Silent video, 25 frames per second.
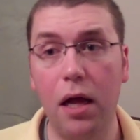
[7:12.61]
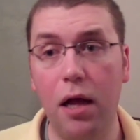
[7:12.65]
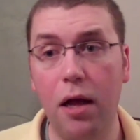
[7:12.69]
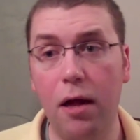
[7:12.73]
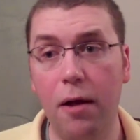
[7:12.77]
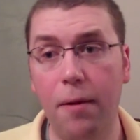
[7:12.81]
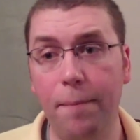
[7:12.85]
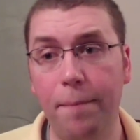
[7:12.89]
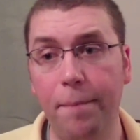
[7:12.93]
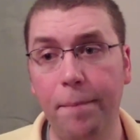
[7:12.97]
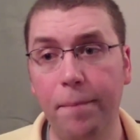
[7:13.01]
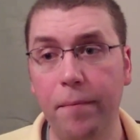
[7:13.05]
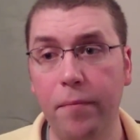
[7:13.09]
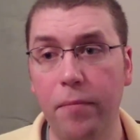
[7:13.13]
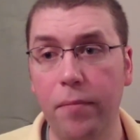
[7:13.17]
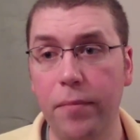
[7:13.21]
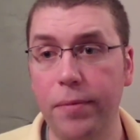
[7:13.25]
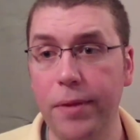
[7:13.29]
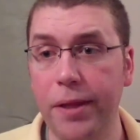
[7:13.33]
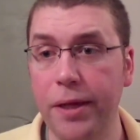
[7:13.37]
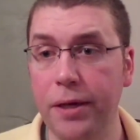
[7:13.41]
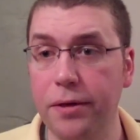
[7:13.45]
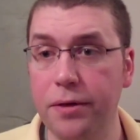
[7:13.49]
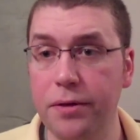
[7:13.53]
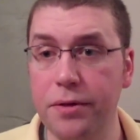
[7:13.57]

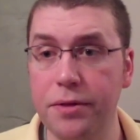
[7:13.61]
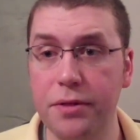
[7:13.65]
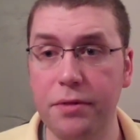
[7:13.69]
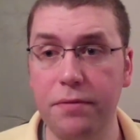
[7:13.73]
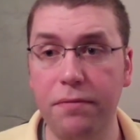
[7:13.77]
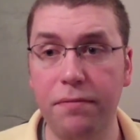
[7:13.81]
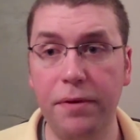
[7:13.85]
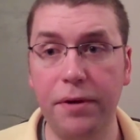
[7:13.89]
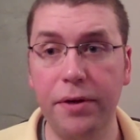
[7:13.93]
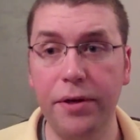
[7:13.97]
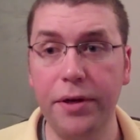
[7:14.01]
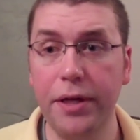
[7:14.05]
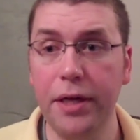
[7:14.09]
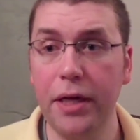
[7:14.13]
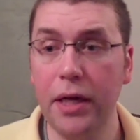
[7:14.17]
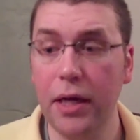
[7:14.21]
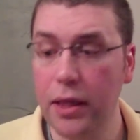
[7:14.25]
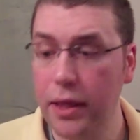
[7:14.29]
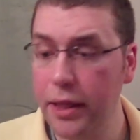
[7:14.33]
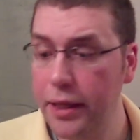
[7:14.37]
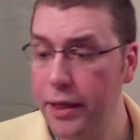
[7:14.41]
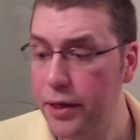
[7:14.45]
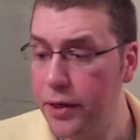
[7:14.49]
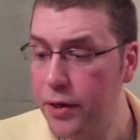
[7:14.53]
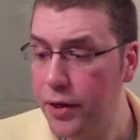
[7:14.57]
um, there's a very
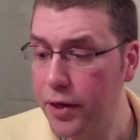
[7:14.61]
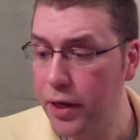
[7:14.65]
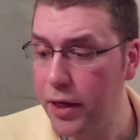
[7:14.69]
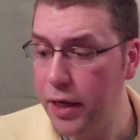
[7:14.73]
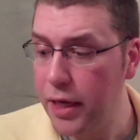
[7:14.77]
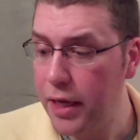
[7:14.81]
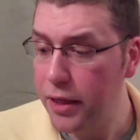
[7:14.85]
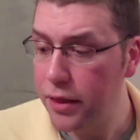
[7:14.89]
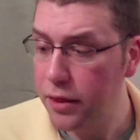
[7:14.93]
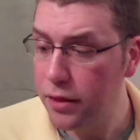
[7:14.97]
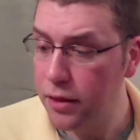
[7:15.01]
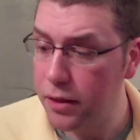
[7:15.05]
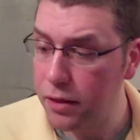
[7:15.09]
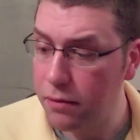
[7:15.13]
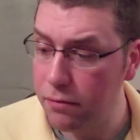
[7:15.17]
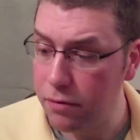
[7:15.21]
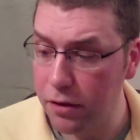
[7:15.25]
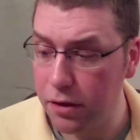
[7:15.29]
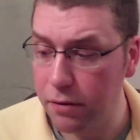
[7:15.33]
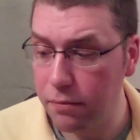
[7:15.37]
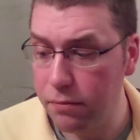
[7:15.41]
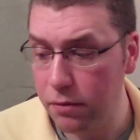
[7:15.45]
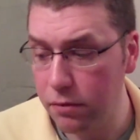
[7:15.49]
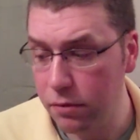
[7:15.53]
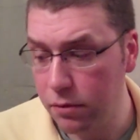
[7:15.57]
clear cut. The,
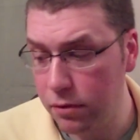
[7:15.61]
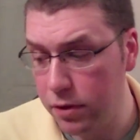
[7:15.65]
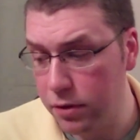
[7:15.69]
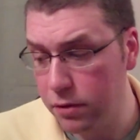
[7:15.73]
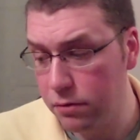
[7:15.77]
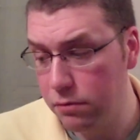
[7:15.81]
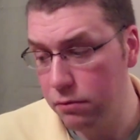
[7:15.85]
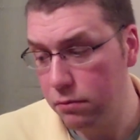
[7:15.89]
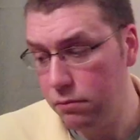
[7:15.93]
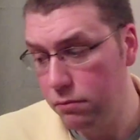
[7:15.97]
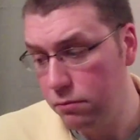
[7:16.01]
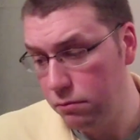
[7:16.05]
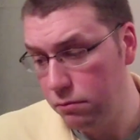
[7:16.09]
the, the